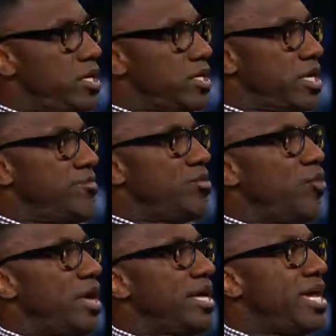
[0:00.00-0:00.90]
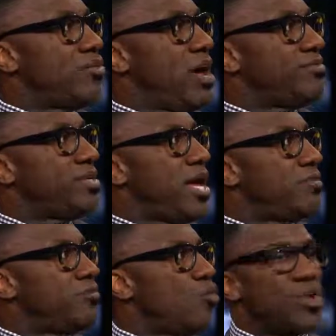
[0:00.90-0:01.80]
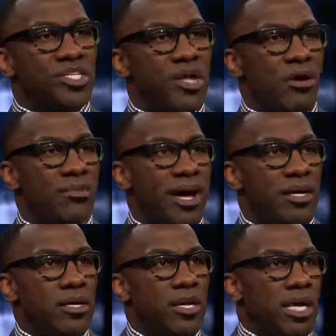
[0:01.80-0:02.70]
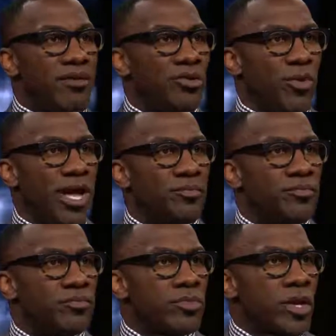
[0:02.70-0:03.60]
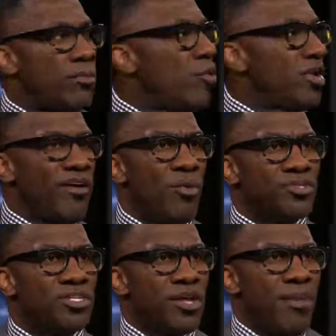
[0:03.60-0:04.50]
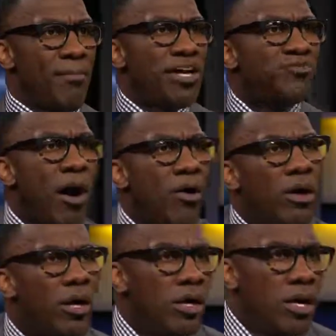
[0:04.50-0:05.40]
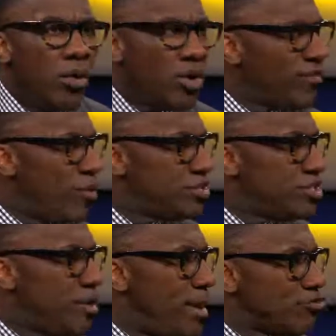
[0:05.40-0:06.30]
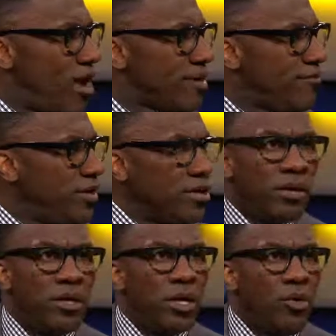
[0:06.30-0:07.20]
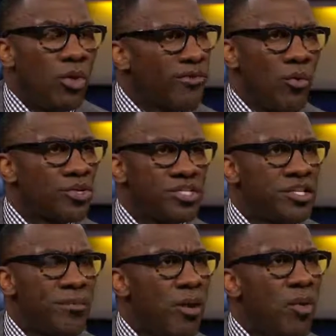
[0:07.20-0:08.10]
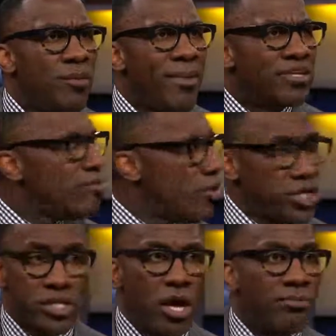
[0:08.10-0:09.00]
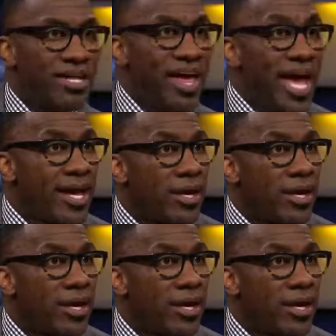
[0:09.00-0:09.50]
Kevin Durant got a website. What's he talking about? Kevin Durant. But what if I want to see something about baseball? What if I want to see something about track and field? What if I want to see something about women basketball? You talking about that?